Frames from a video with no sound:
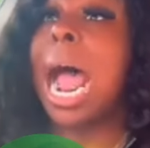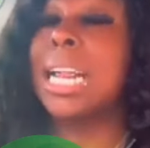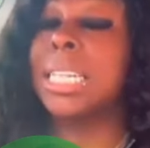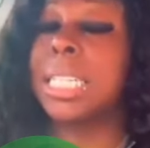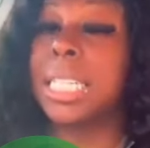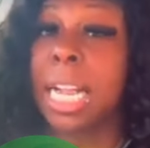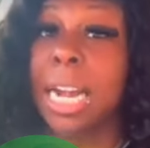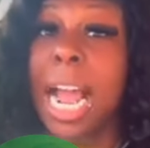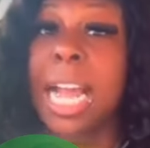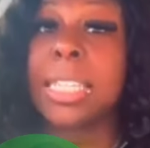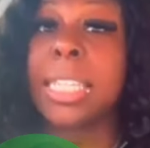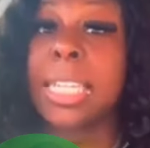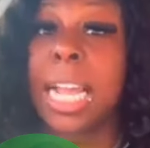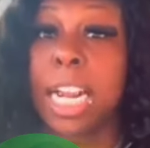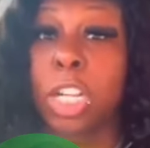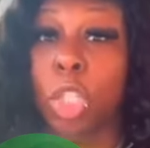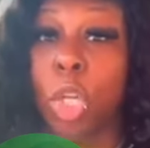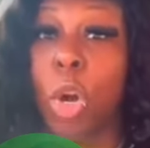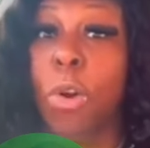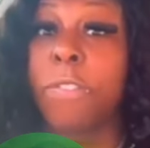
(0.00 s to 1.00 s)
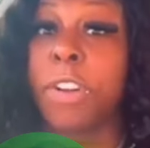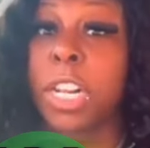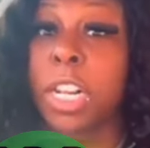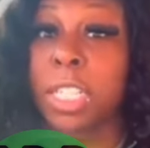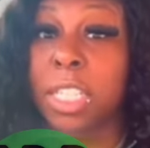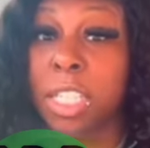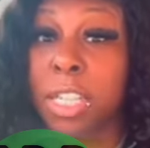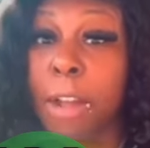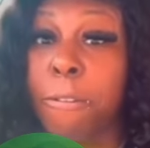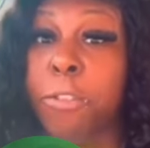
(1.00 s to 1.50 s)
I said I sent over
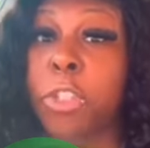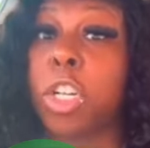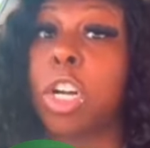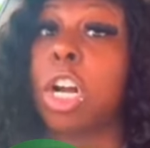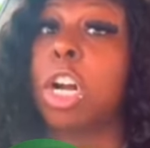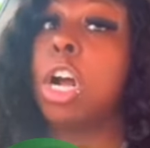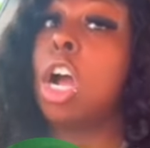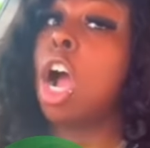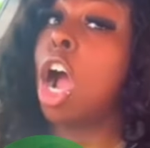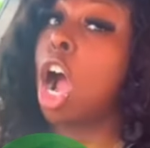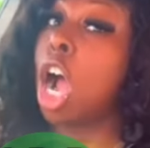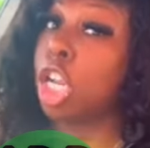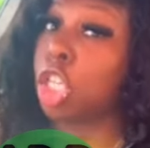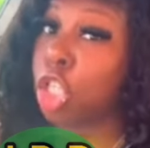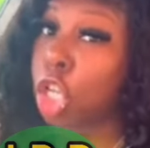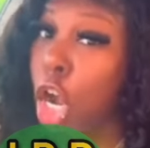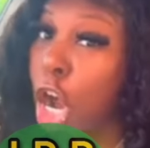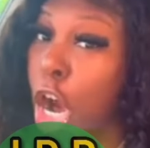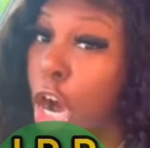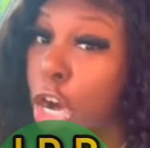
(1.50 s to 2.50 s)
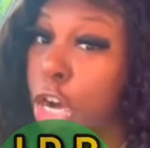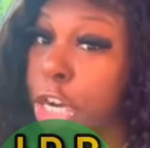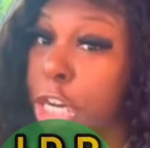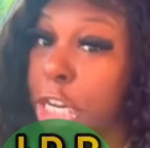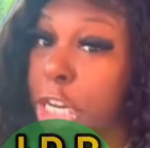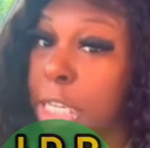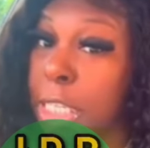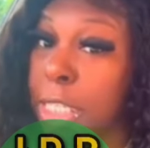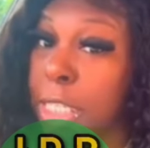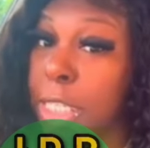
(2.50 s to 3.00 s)
this stuff to
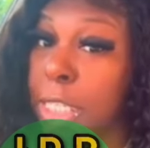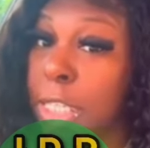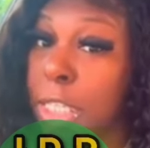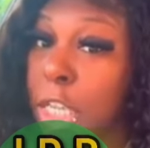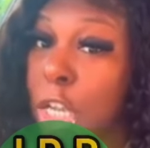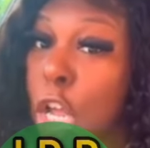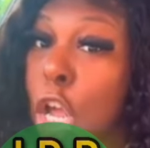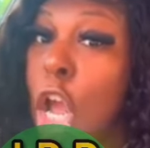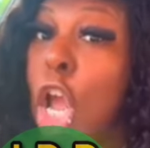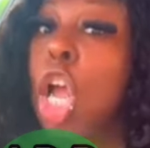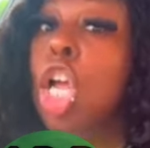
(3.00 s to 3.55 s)
authorities.